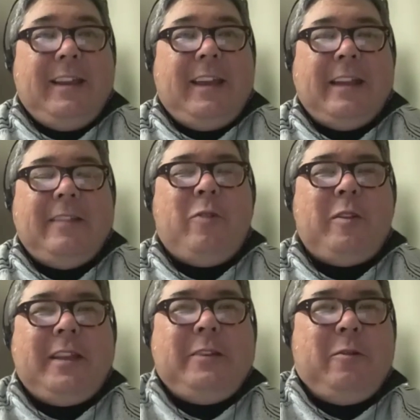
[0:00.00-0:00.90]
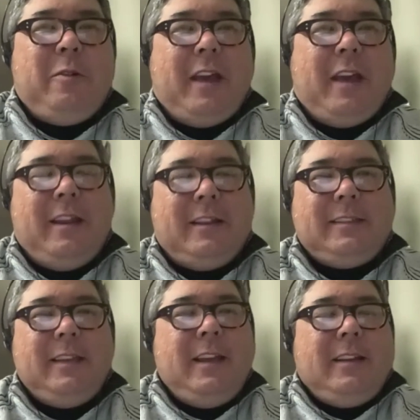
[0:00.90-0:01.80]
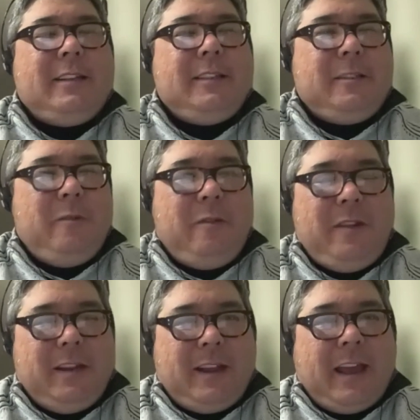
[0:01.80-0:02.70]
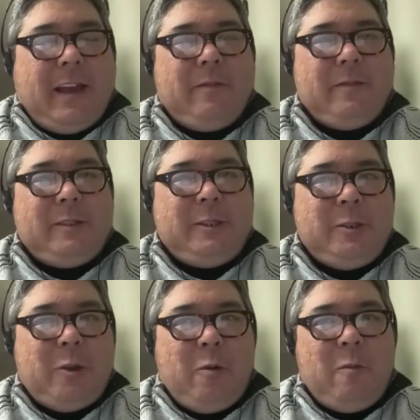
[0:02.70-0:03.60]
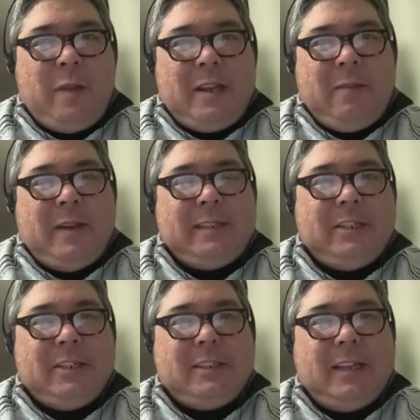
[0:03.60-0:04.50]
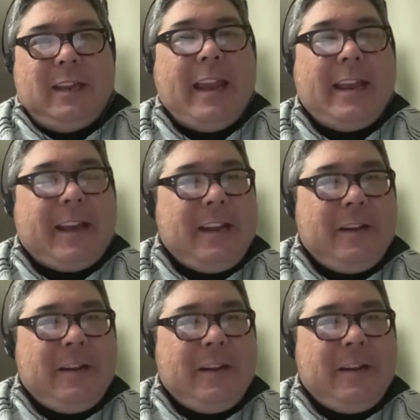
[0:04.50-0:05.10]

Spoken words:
And what they do with that, it's because this movie can have so many messages in it, and it kind